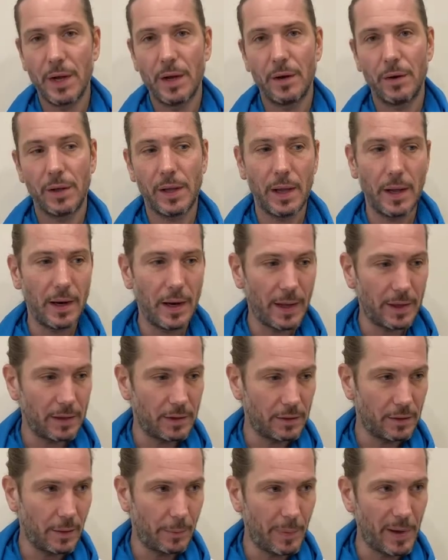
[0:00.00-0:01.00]
okay,
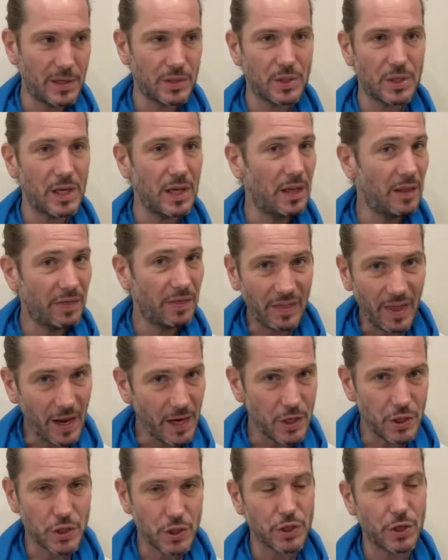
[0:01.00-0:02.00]
like the best
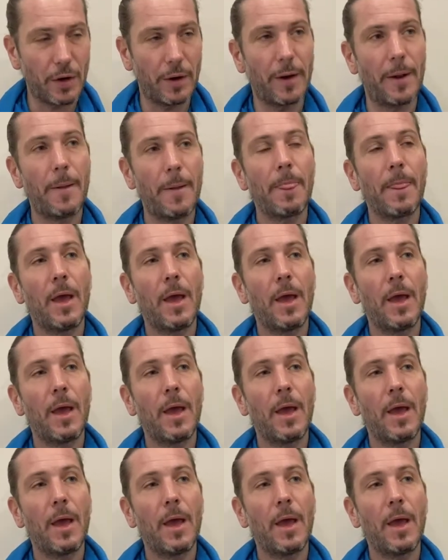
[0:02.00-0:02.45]
intention,